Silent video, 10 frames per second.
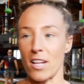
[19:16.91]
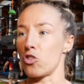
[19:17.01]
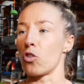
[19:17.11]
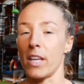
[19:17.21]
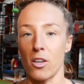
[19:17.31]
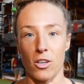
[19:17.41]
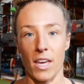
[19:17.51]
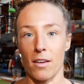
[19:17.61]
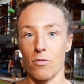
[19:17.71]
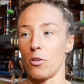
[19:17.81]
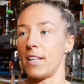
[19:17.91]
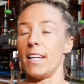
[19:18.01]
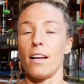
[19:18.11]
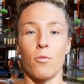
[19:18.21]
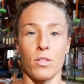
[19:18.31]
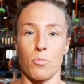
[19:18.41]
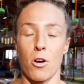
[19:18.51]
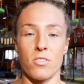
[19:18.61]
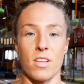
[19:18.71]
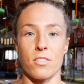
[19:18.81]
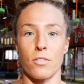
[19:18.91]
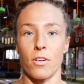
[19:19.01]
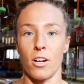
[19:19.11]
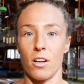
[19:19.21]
enjoy cooking, falling in love with the process of